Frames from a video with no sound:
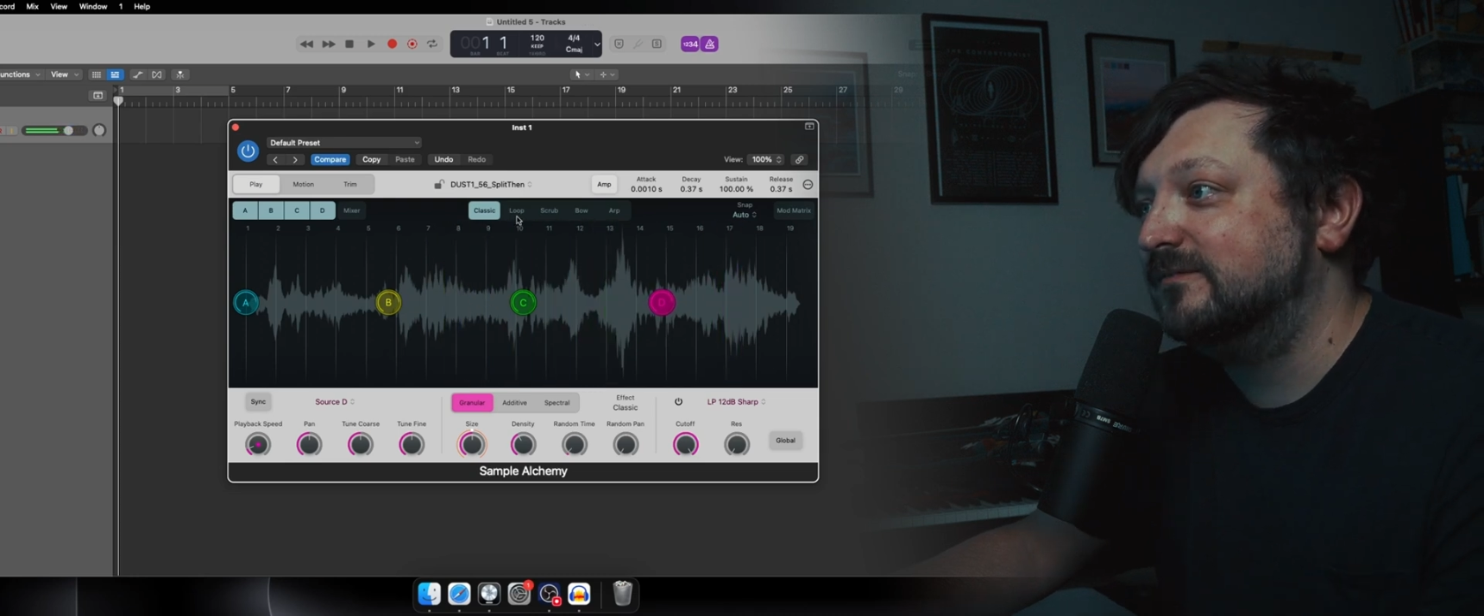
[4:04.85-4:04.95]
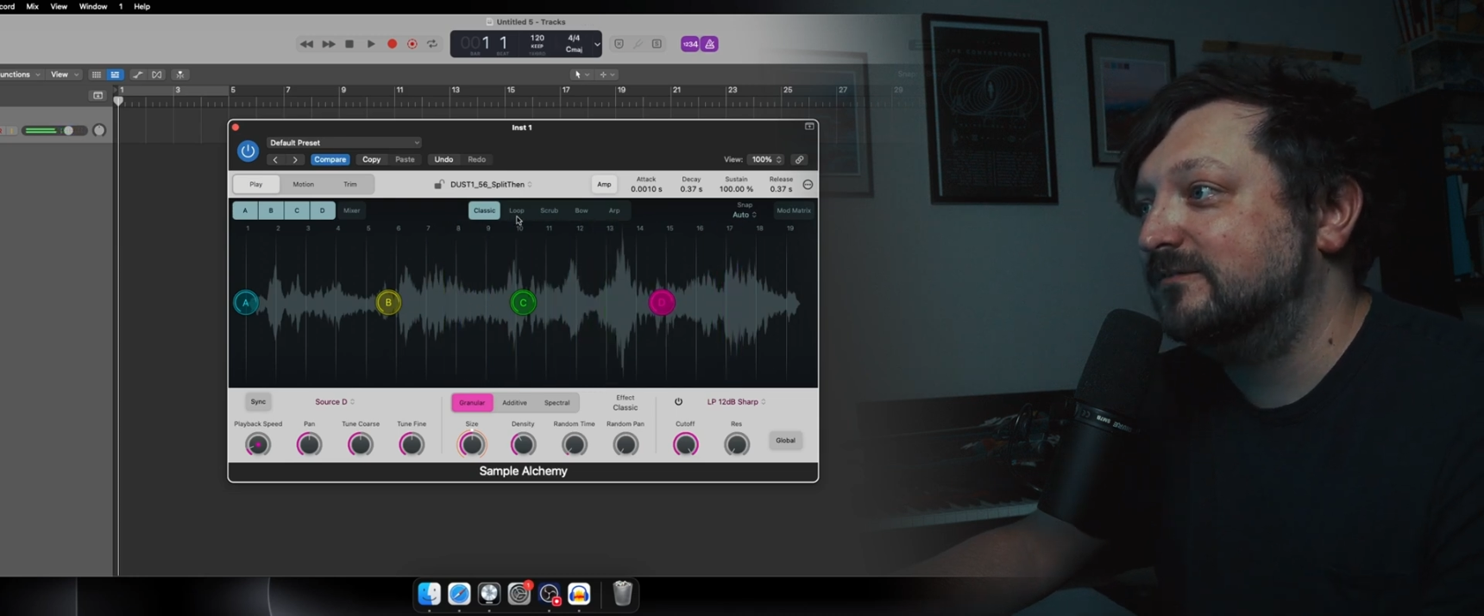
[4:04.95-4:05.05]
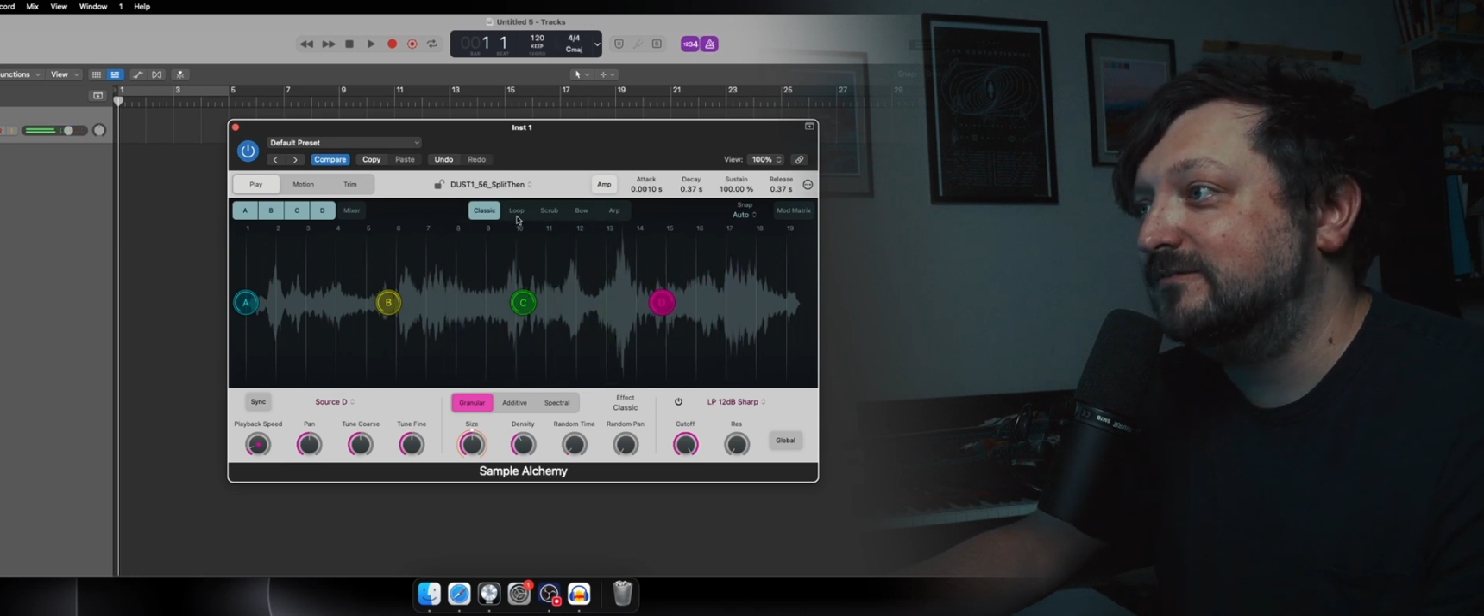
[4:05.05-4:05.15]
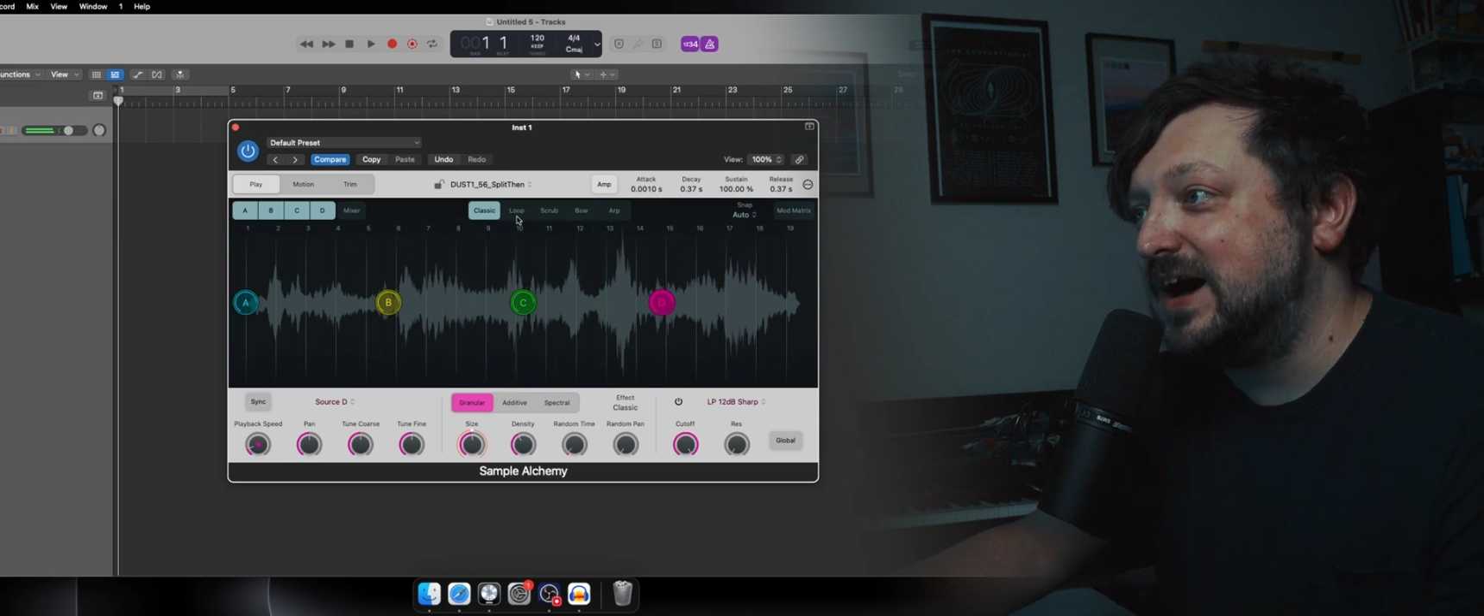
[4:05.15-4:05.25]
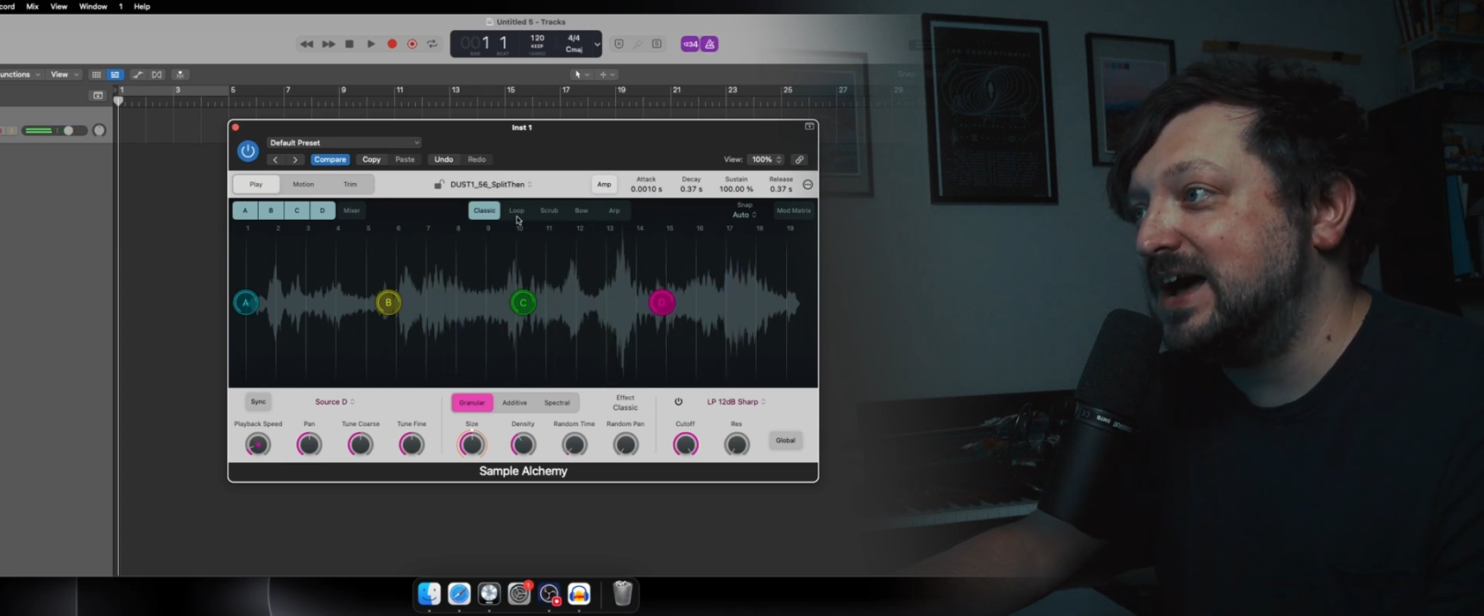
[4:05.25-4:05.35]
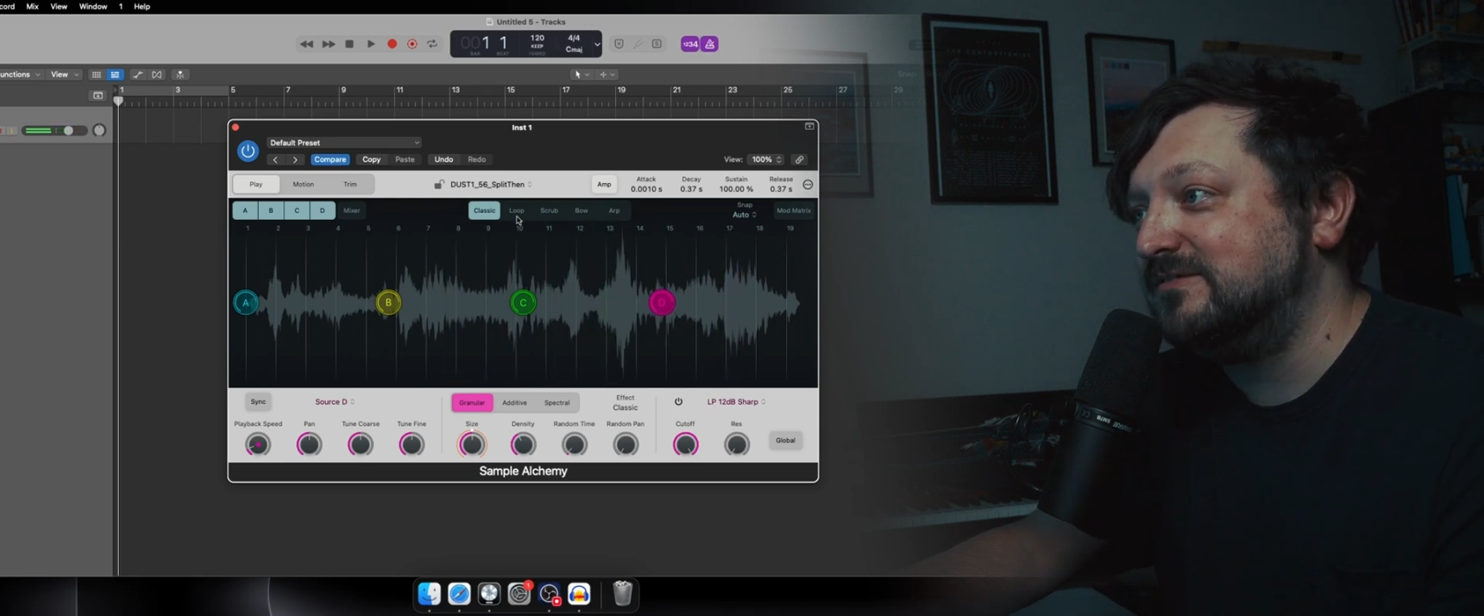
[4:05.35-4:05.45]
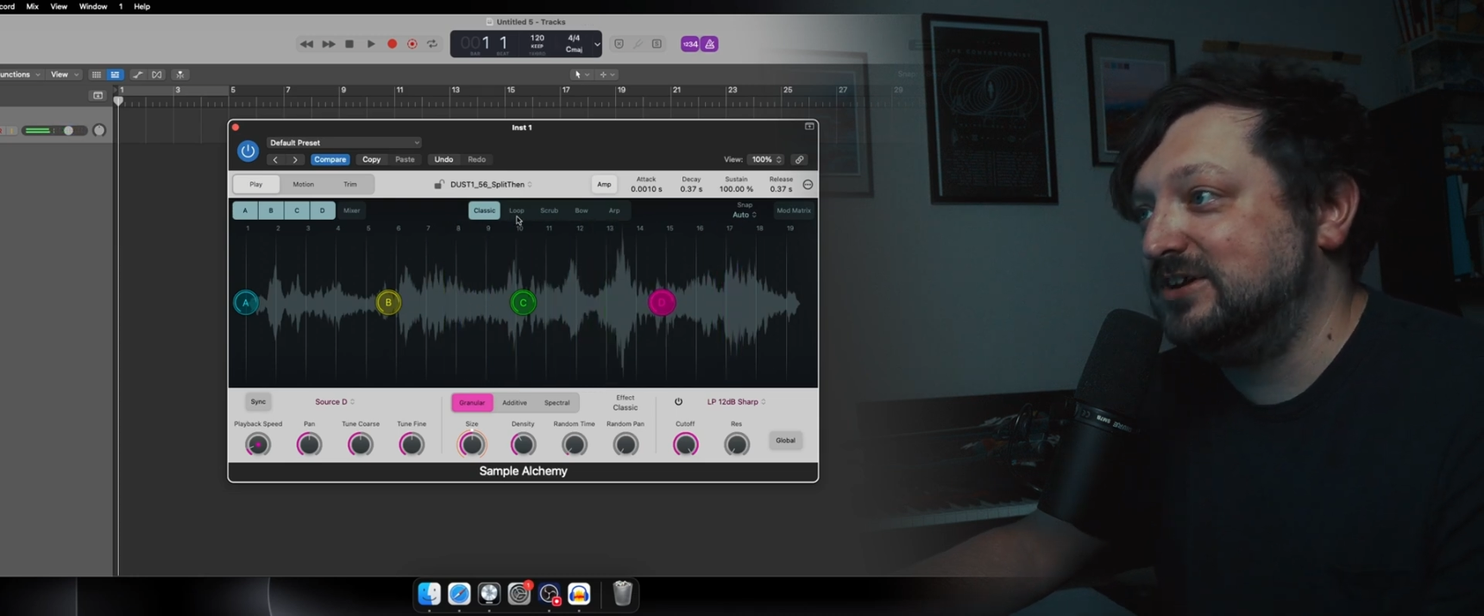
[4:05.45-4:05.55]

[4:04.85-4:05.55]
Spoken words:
5